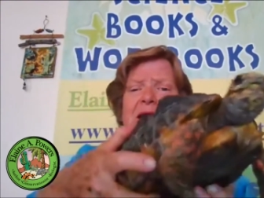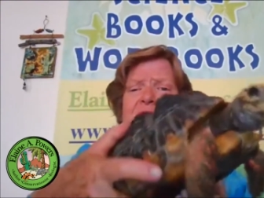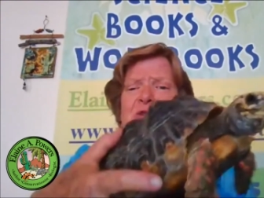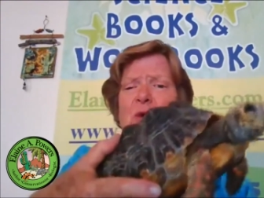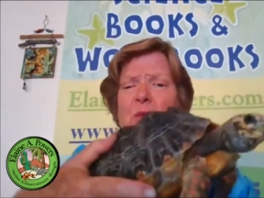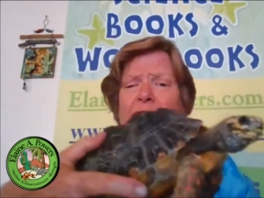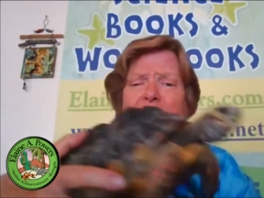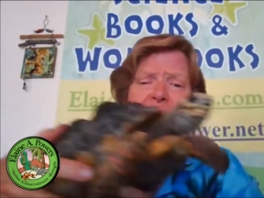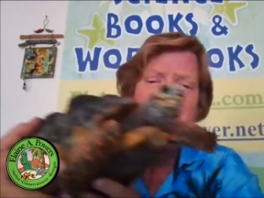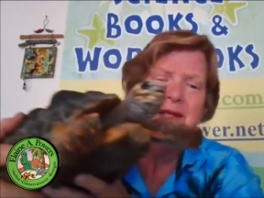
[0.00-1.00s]
So what
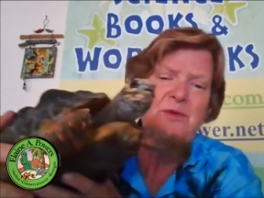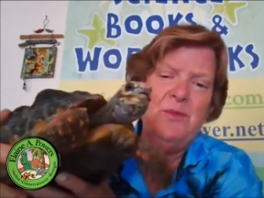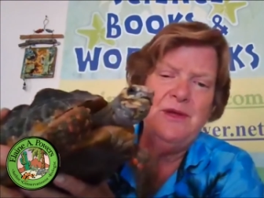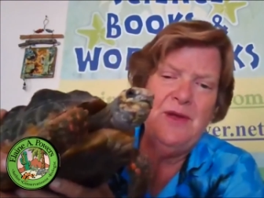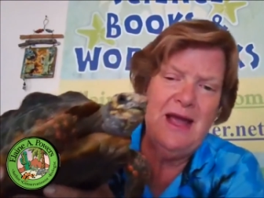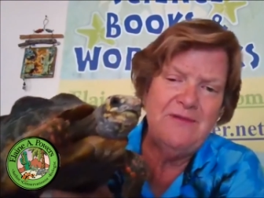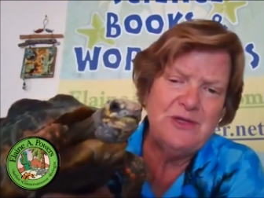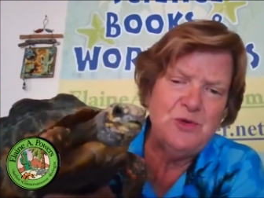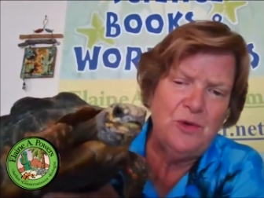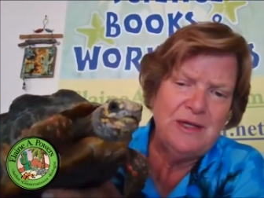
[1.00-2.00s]
you need when you have a
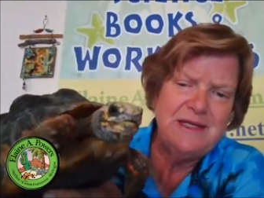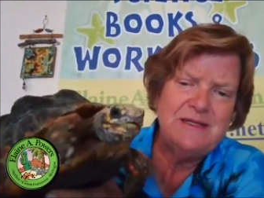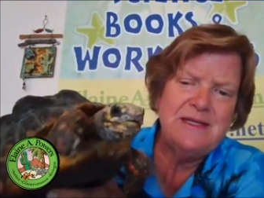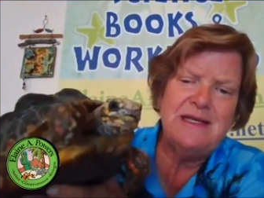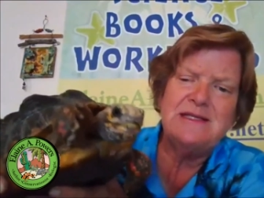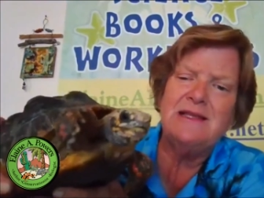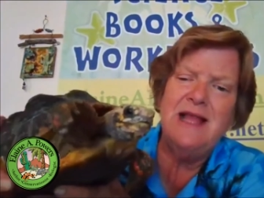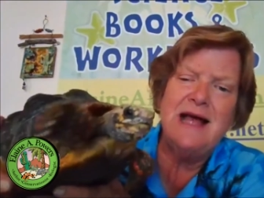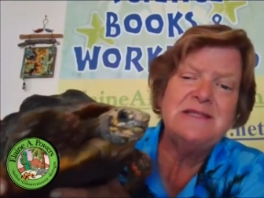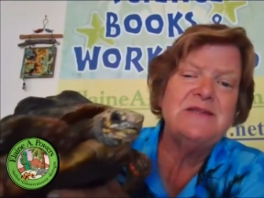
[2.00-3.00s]
tortoise is
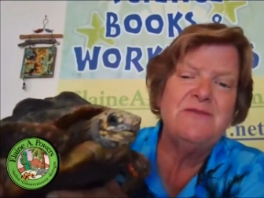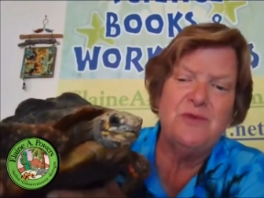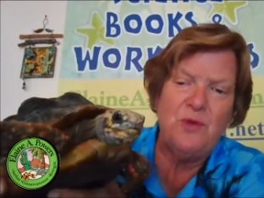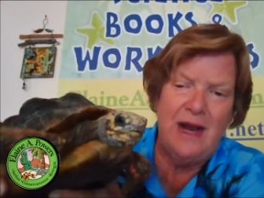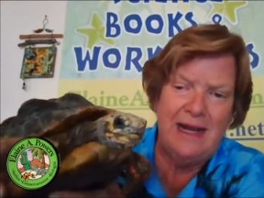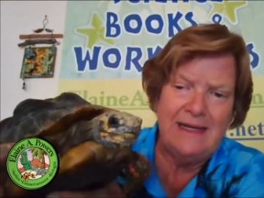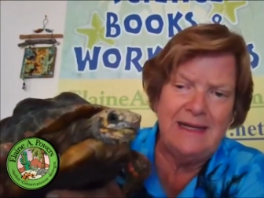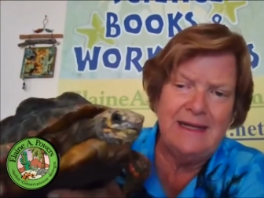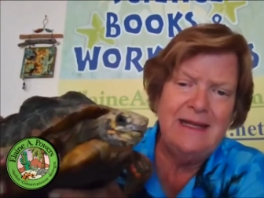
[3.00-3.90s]
lots of variety.